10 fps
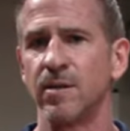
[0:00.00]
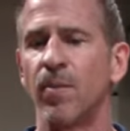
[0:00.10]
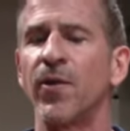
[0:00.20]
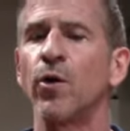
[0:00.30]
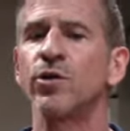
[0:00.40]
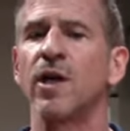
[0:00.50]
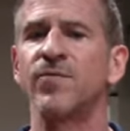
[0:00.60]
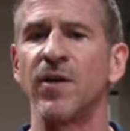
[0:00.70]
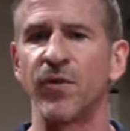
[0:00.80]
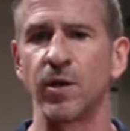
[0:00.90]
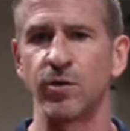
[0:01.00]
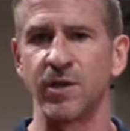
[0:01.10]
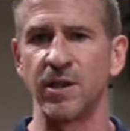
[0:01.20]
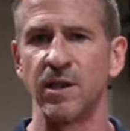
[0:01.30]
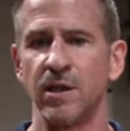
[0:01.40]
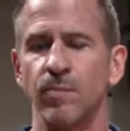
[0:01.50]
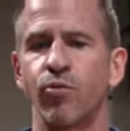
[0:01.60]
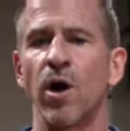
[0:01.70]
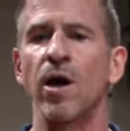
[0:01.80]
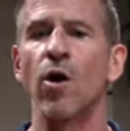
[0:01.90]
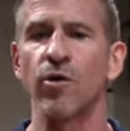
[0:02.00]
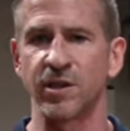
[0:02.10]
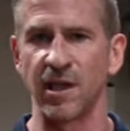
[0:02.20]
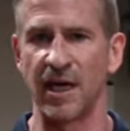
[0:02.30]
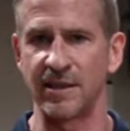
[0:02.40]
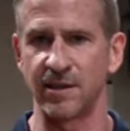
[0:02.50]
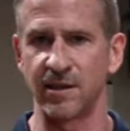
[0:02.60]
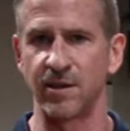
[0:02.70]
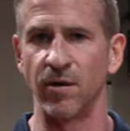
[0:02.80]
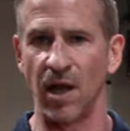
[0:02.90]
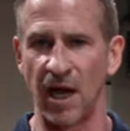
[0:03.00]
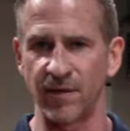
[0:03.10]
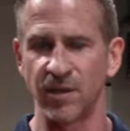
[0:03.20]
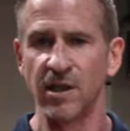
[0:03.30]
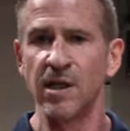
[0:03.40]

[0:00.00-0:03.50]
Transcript: but they also have difficulty prioritizing their lives,